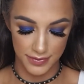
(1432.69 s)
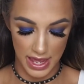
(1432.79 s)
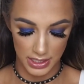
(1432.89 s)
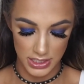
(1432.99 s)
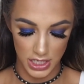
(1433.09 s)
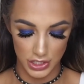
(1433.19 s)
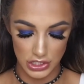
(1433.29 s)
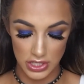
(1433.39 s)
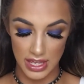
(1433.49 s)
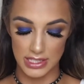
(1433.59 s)
Factor
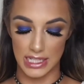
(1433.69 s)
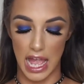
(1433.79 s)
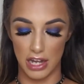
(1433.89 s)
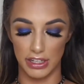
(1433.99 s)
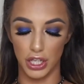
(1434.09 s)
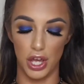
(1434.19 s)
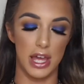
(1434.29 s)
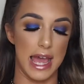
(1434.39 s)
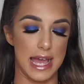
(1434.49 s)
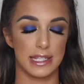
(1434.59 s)
2000 Calorie
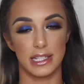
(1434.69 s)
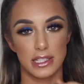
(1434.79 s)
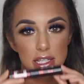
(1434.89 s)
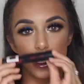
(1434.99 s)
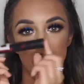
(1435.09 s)
Curl Addict